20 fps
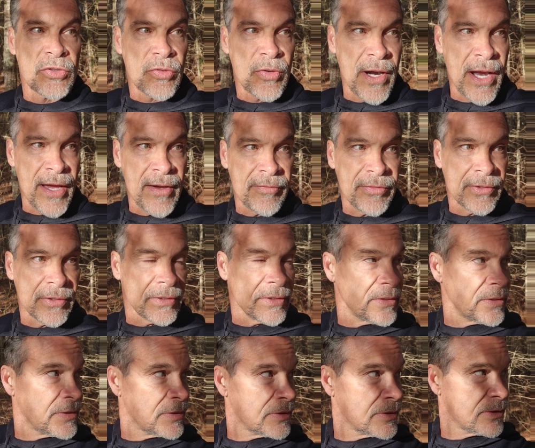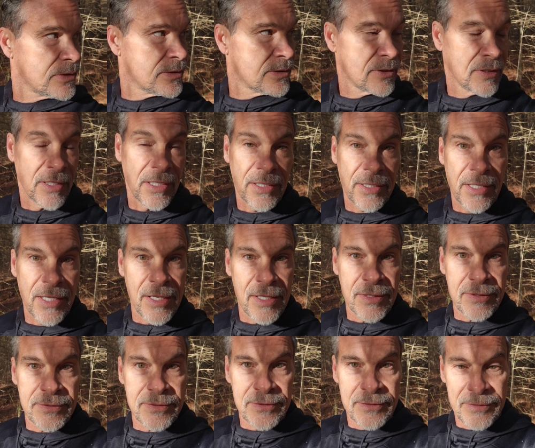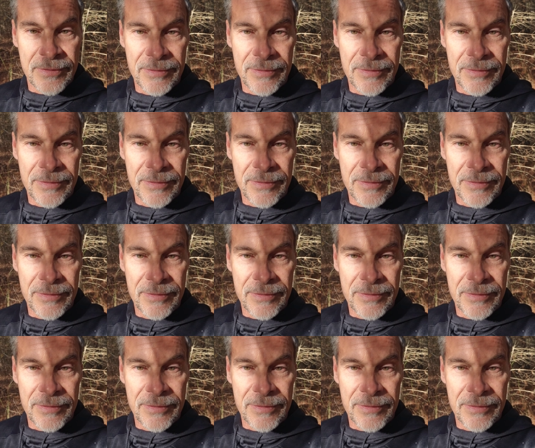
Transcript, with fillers: travel. All right, guys?